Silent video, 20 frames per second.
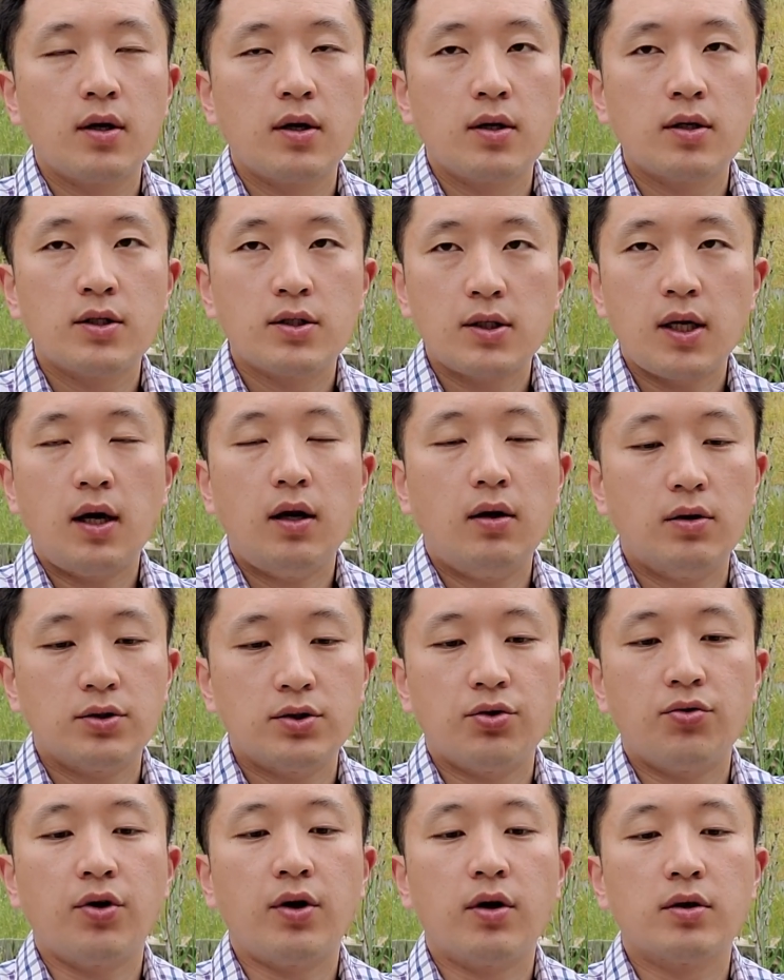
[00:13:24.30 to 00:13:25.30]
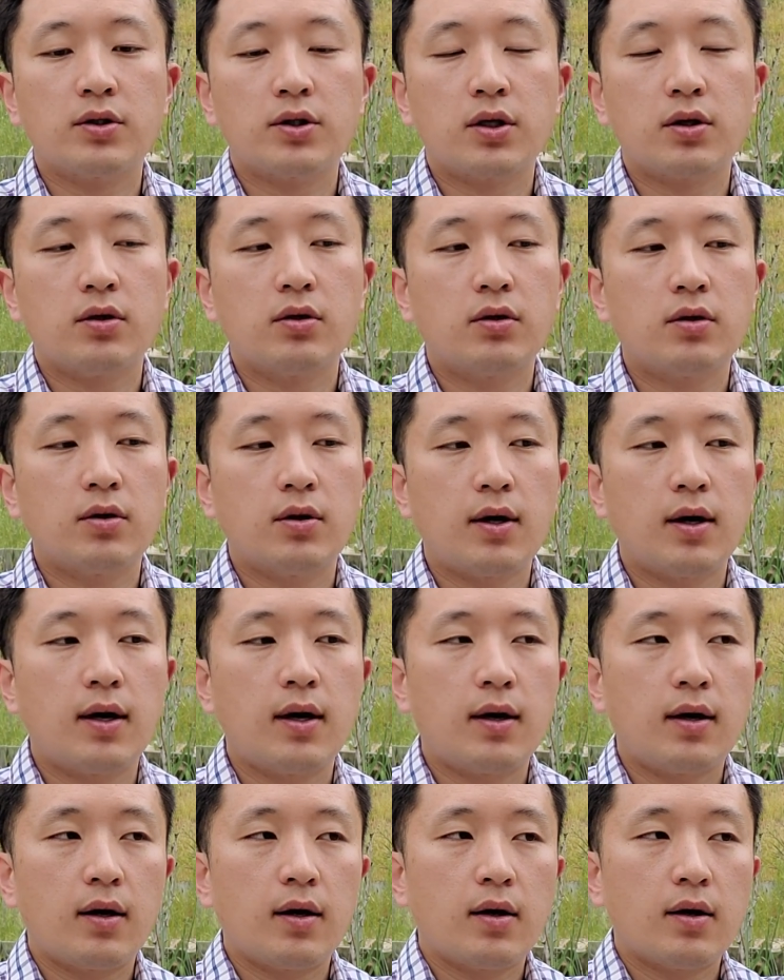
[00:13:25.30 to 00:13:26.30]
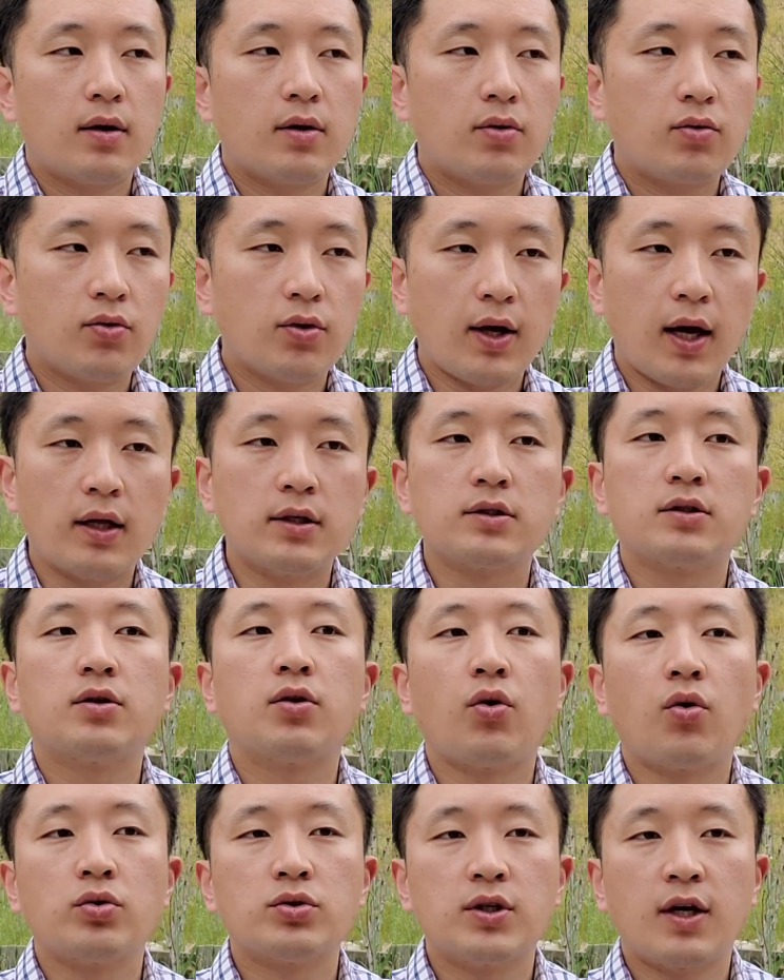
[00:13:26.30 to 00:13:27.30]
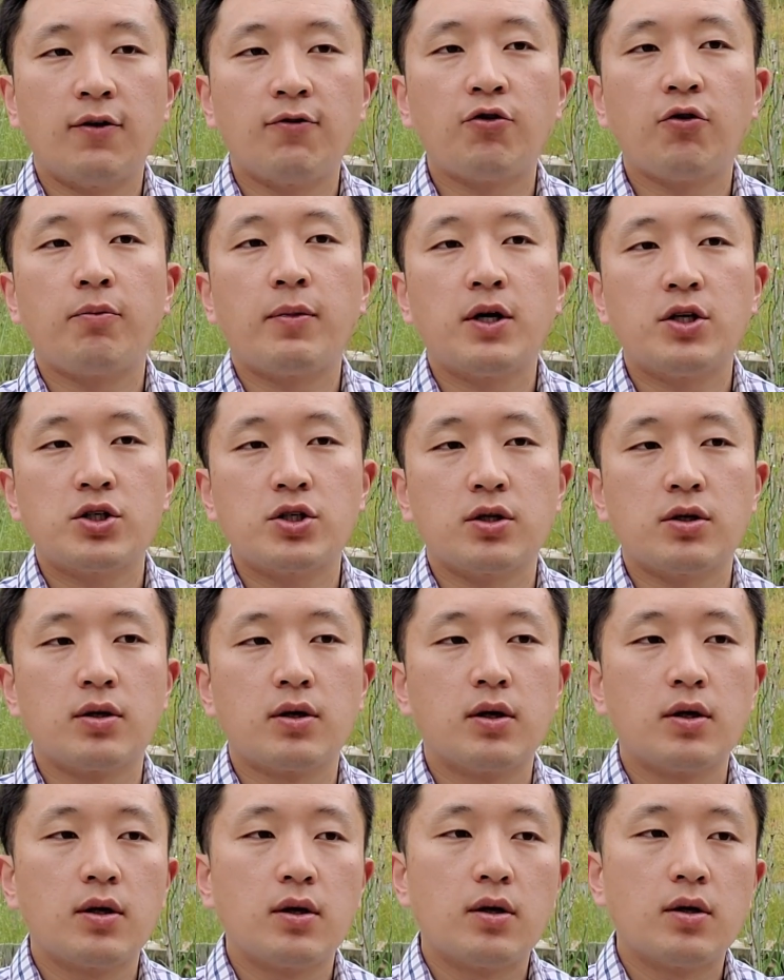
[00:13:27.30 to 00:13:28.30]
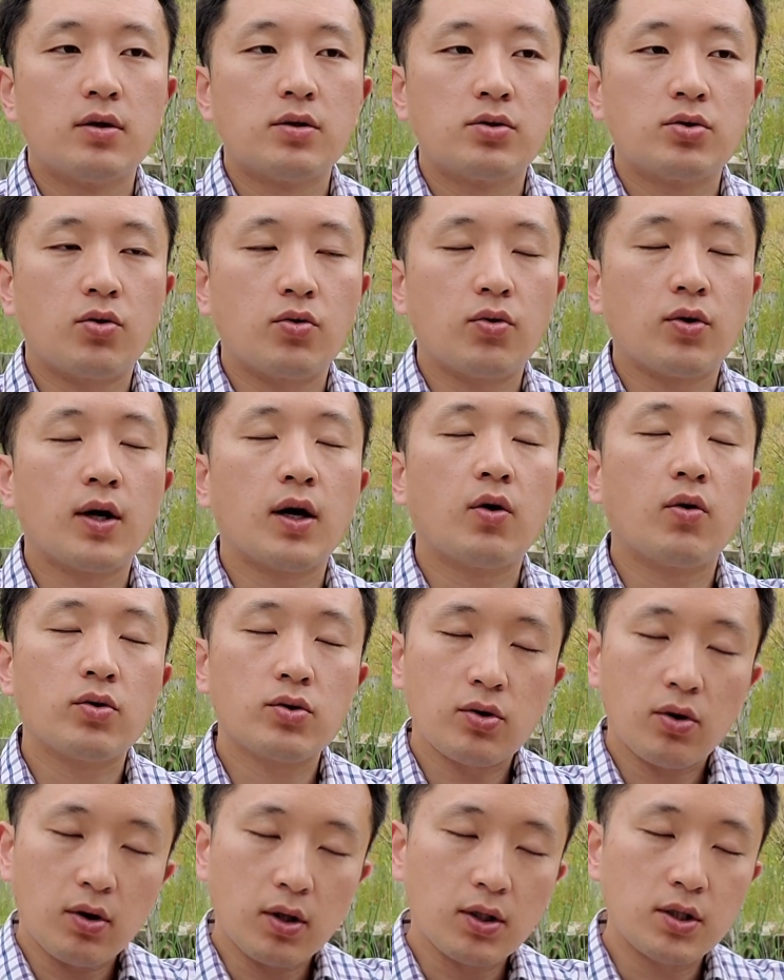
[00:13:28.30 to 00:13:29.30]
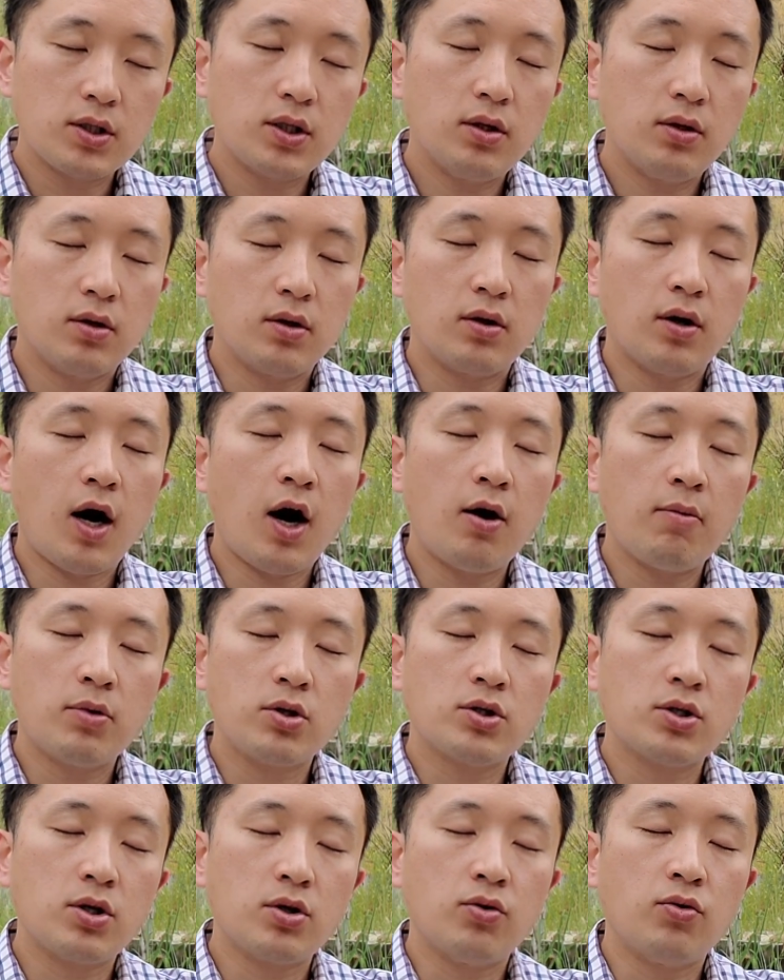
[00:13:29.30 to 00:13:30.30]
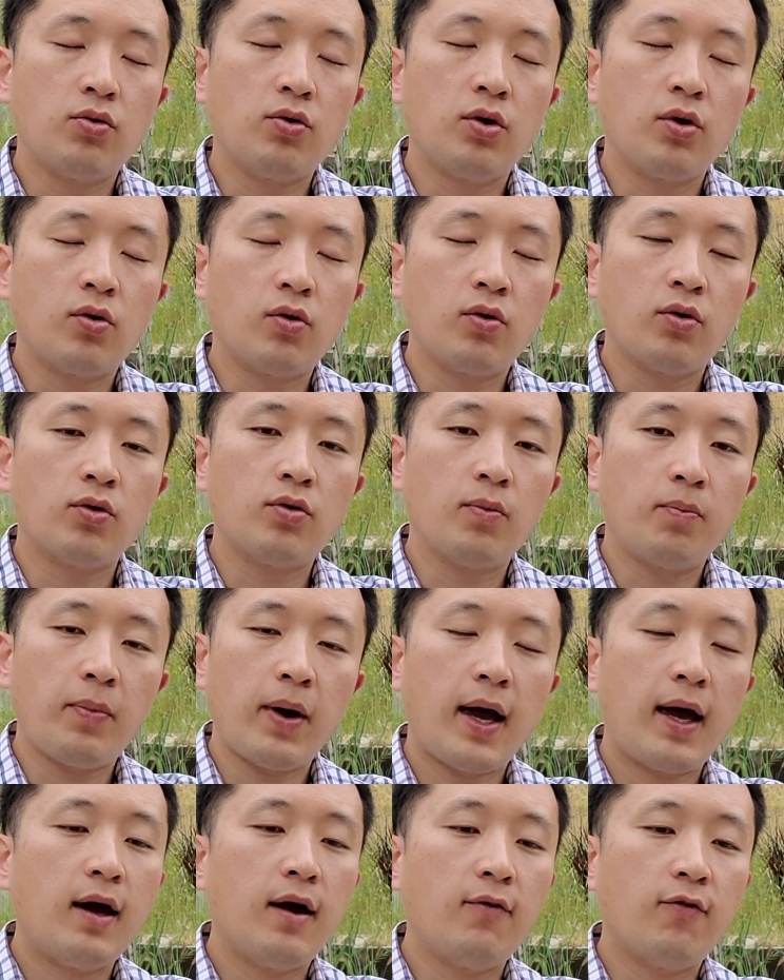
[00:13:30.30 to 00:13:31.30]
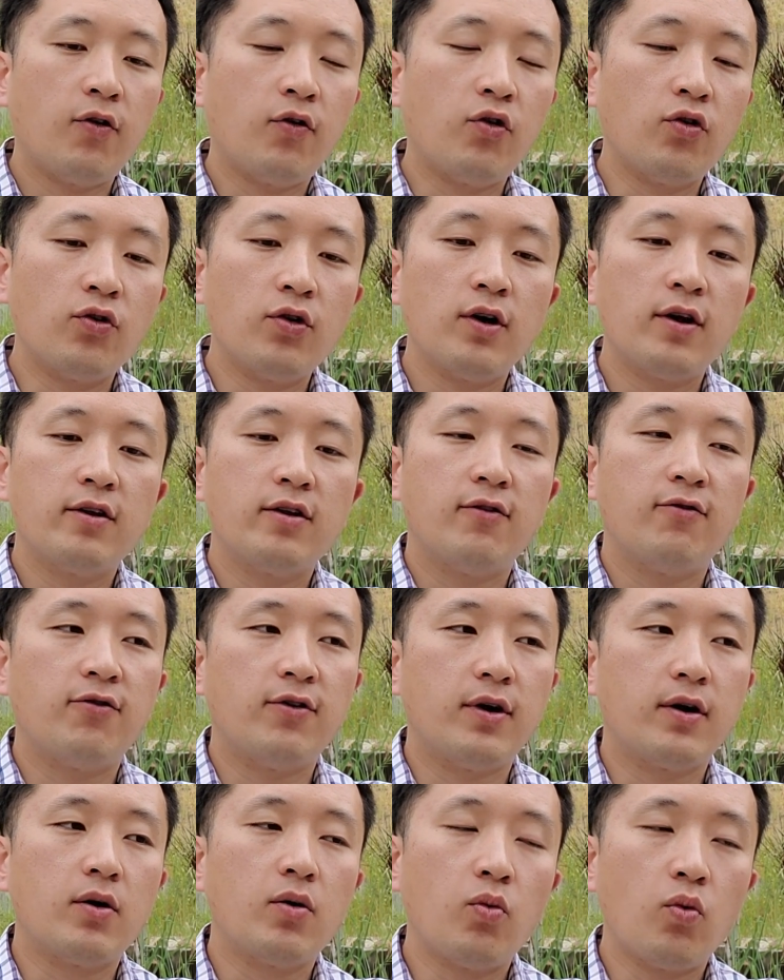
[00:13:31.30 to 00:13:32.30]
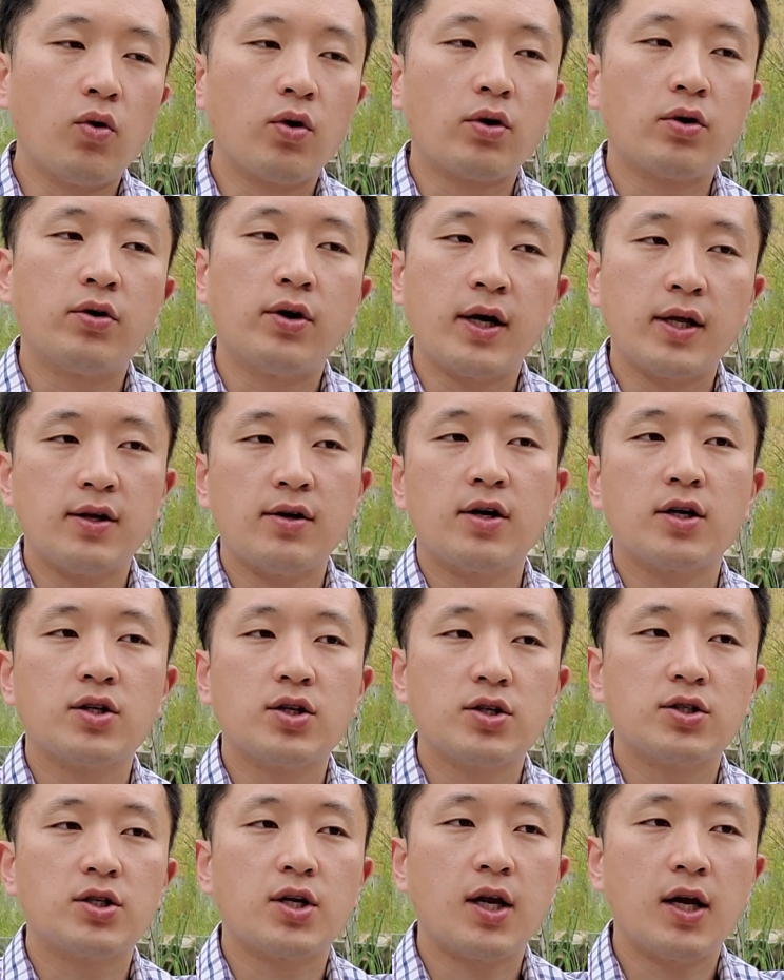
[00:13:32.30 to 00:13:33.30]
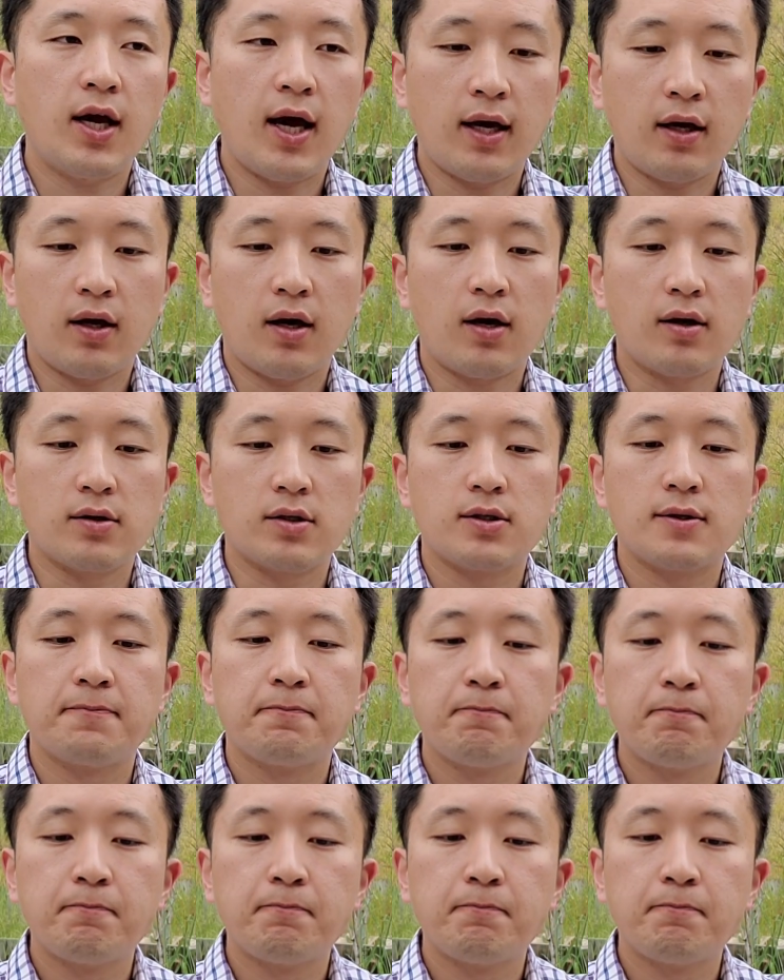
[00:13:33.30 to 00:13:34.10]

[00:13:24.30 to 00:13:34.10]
seller's realtor to get those information. So you can also consider how much you're going to pay for utility fee, water and electricity and gas.